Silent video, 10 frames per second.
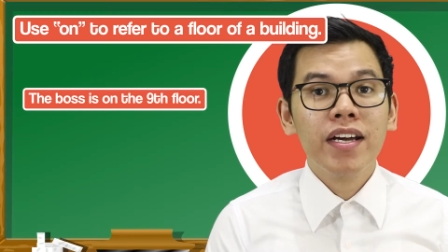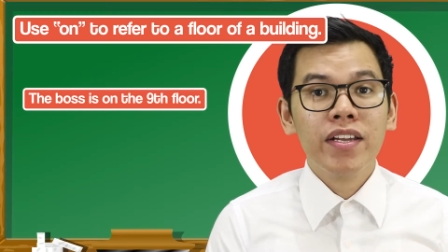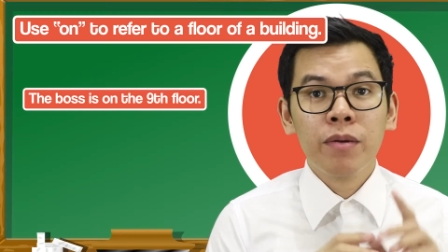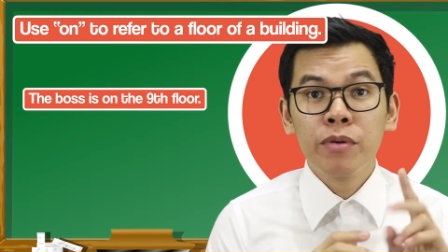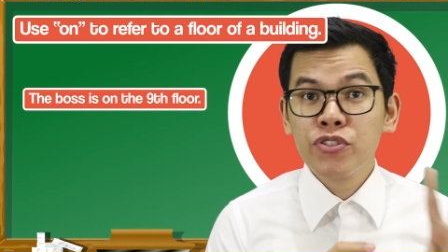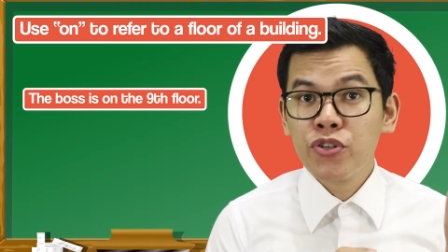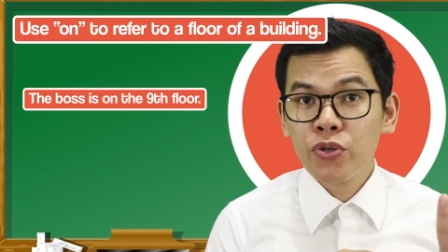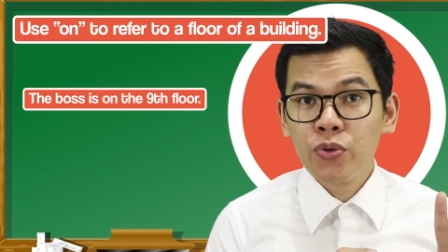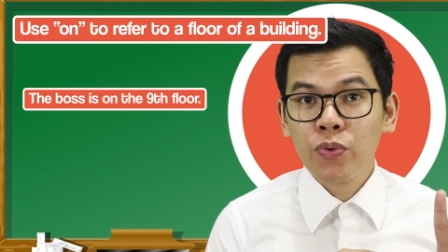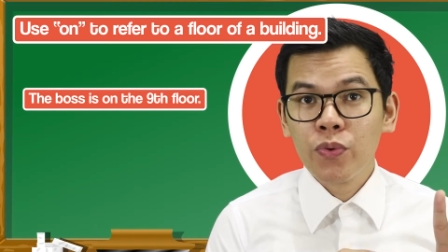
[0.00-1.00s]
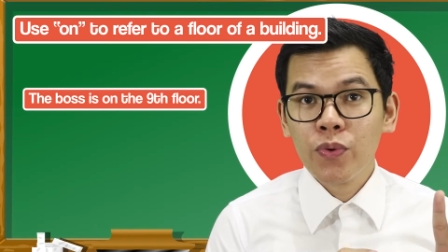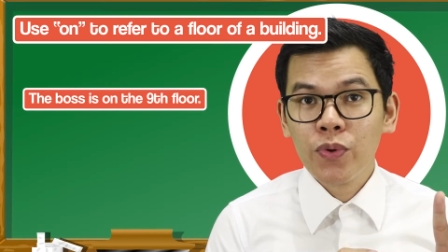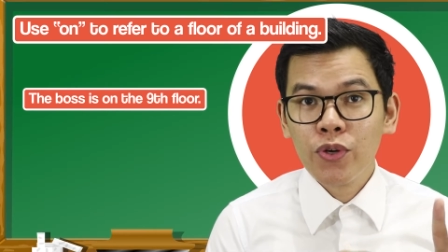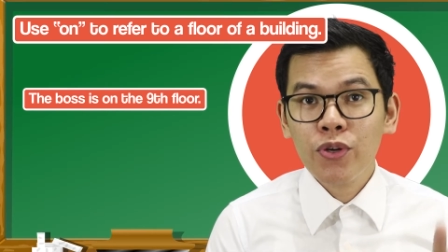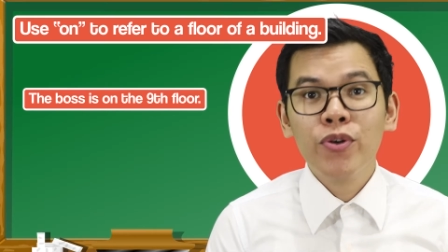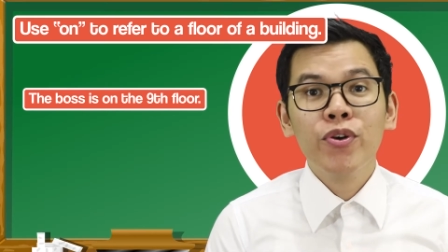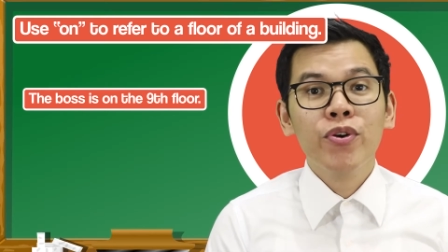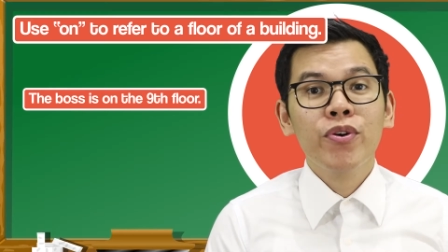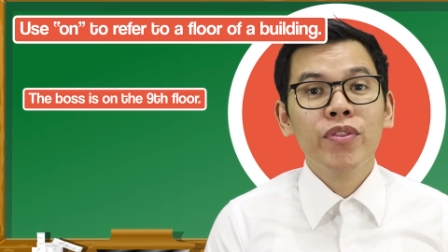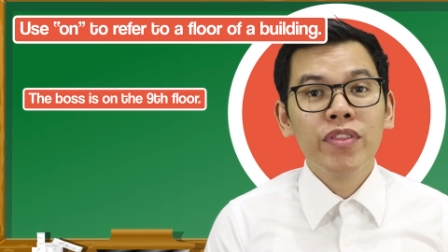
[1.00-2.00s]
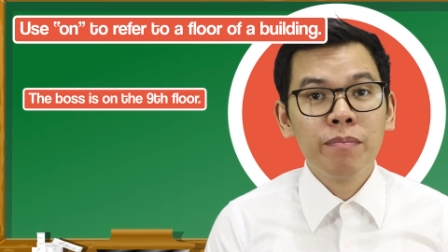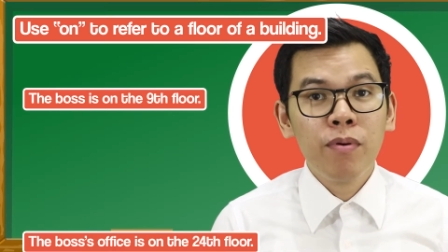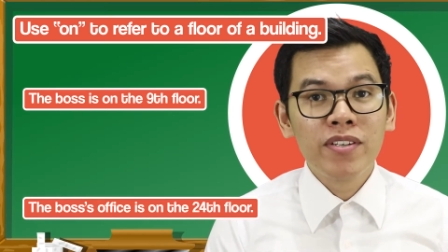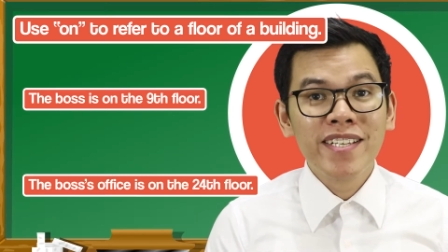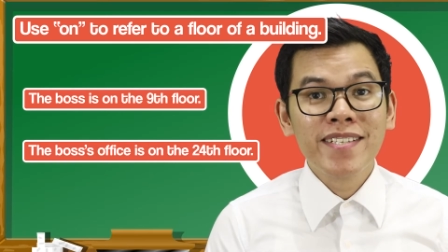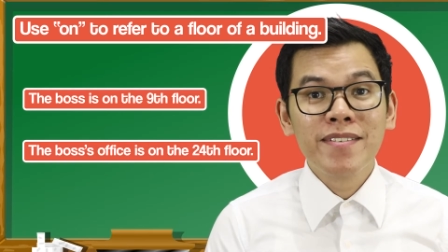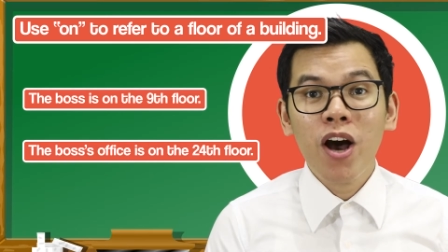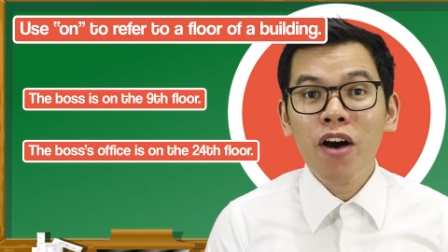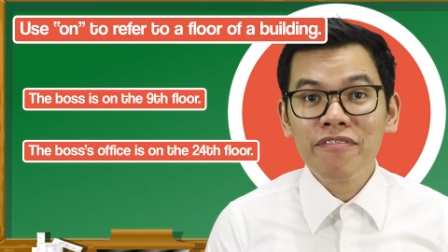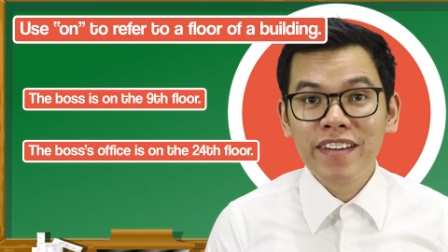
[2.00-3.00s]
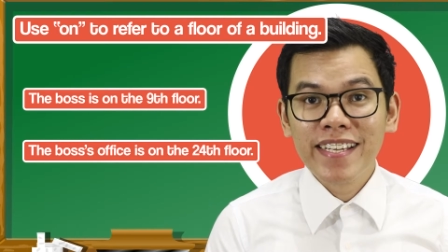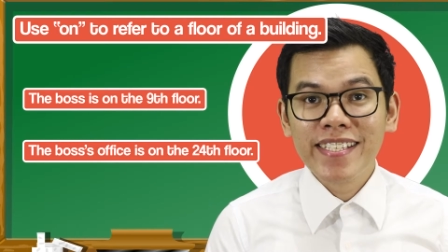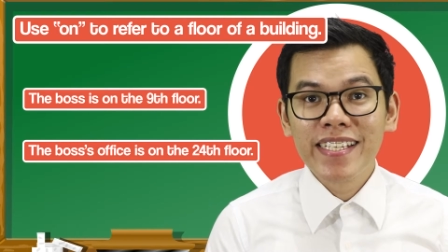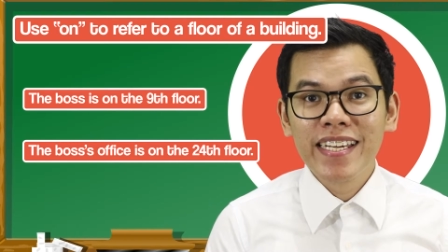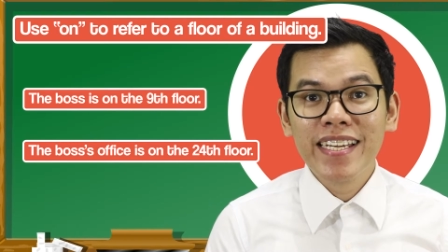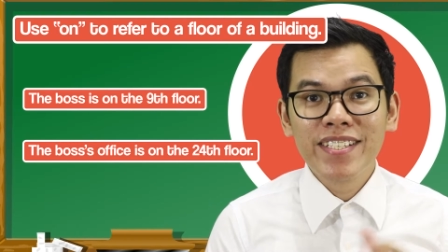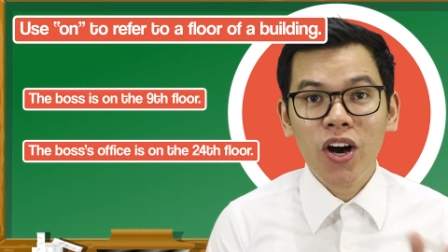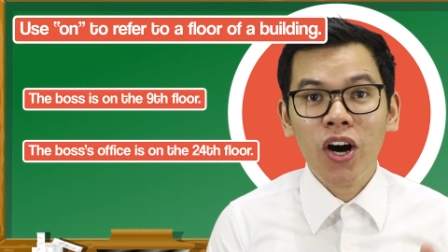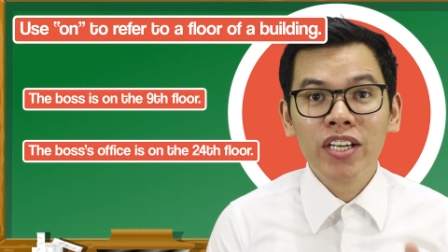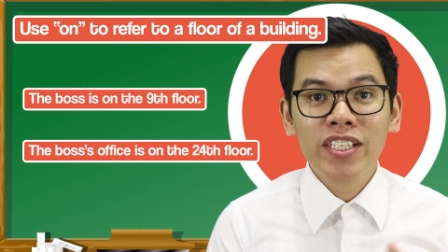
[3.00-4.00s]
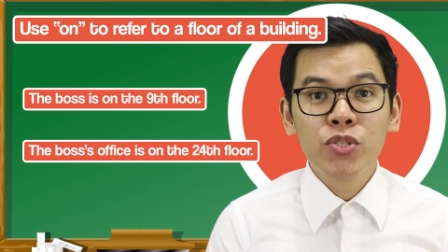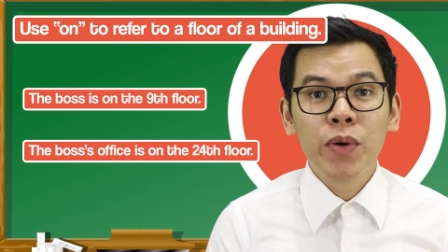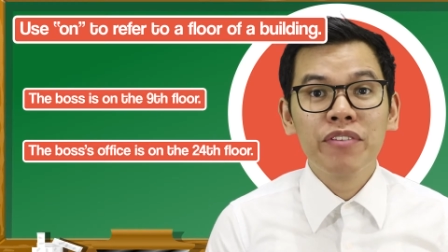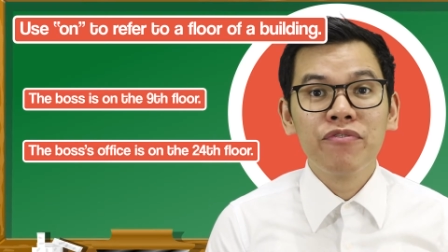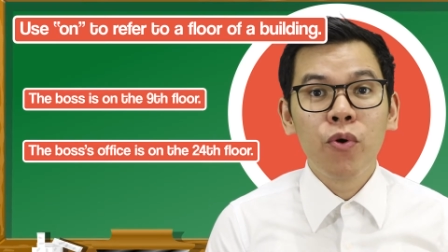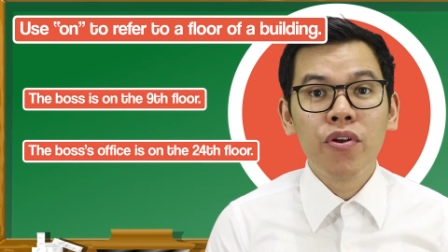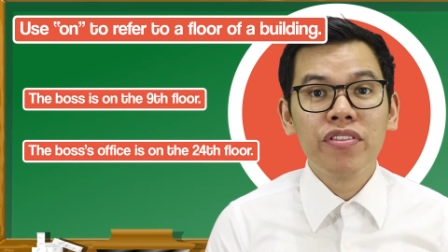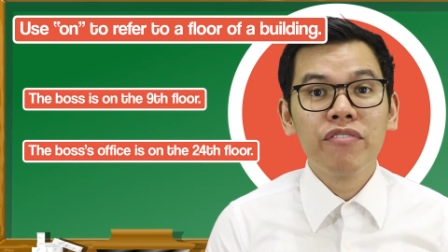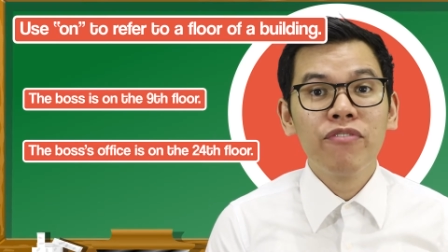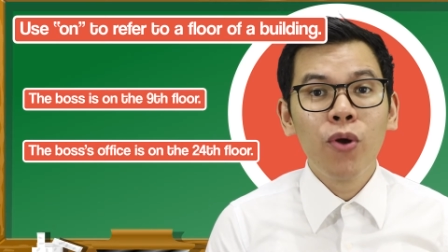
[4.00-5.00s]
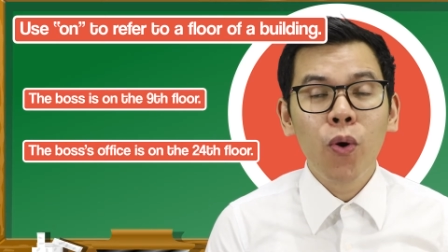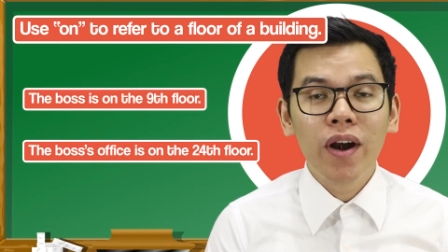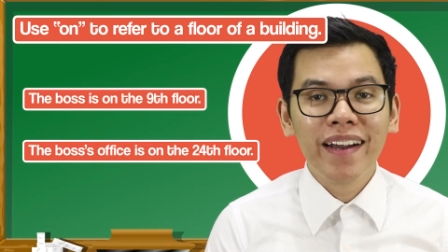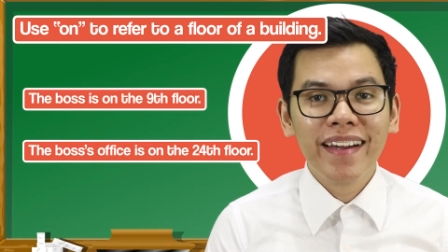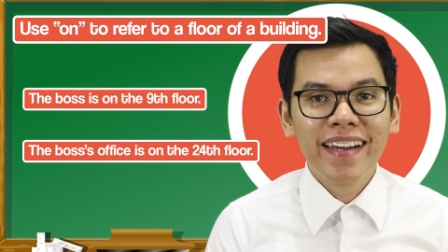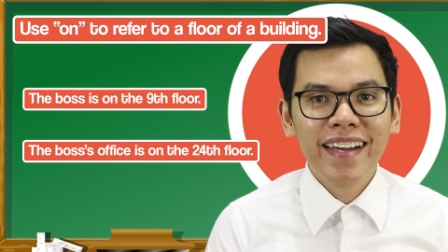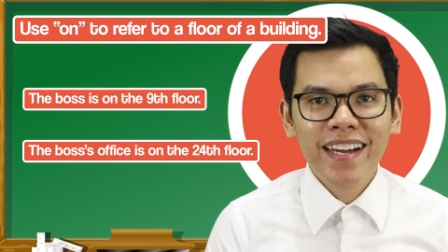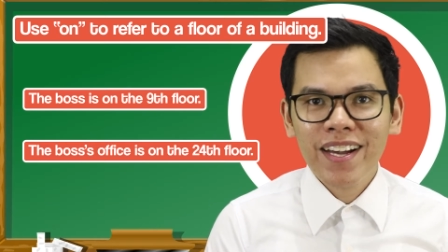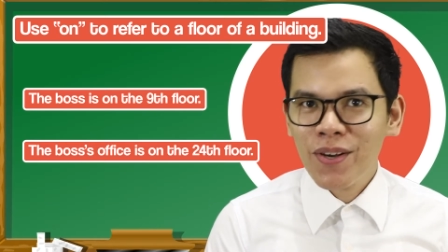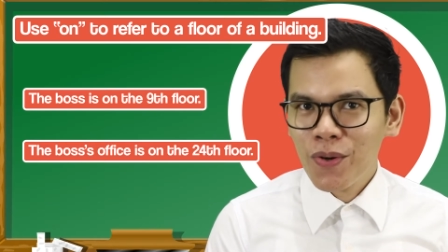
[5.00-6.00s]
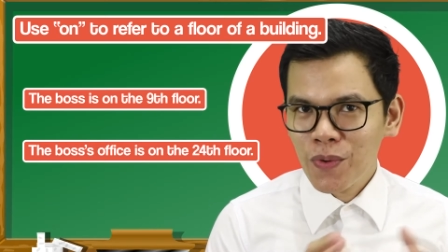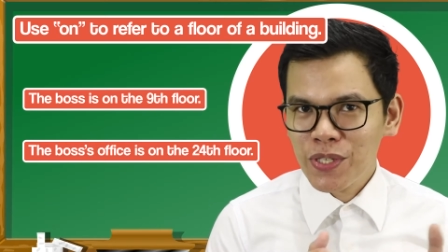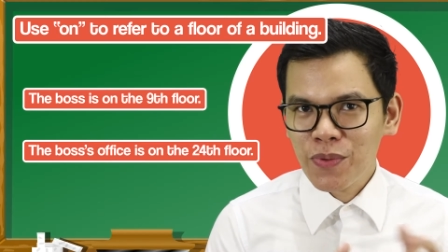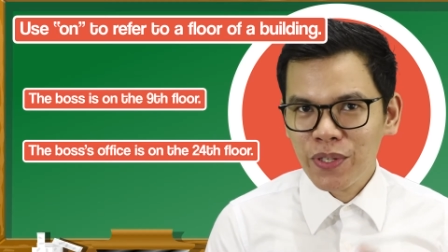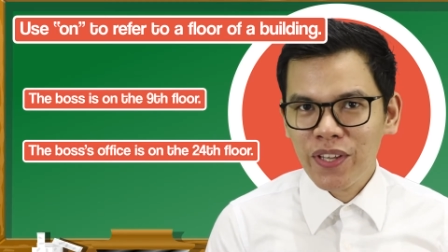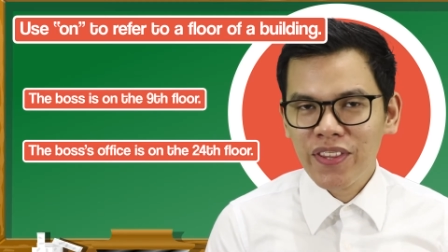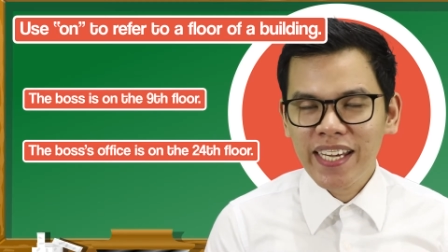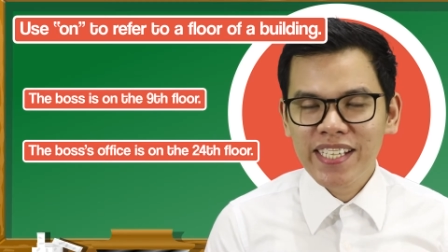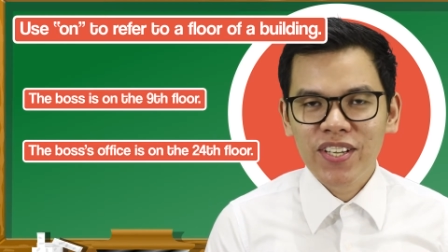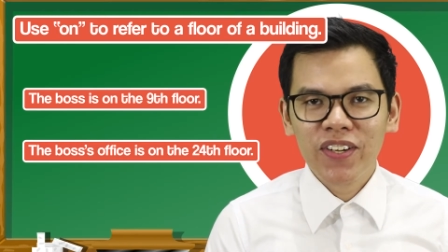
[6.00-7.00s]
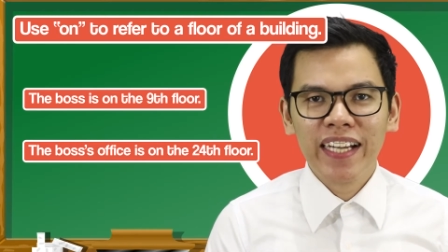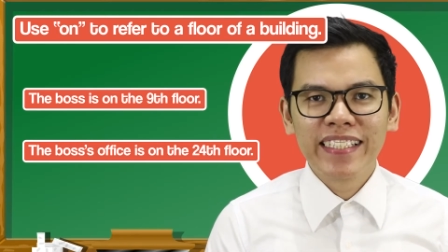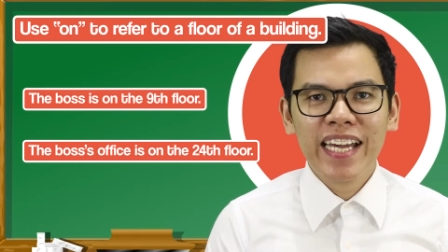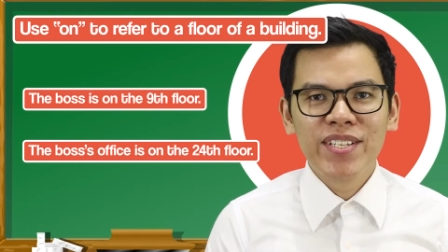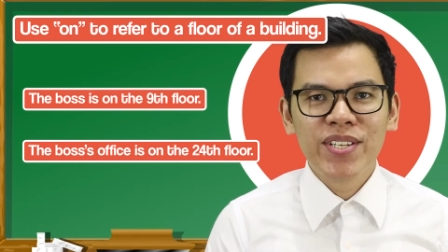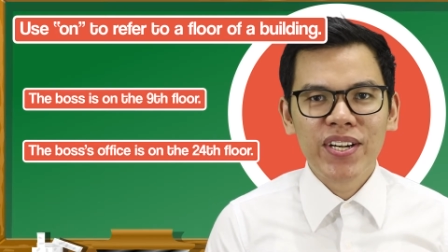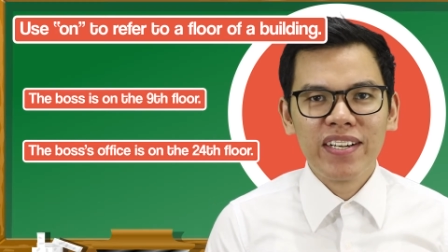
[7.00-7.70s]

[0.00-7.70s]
Number two, the boss's office is on the twenty-fourth floor. Which one do you think is the correct answer?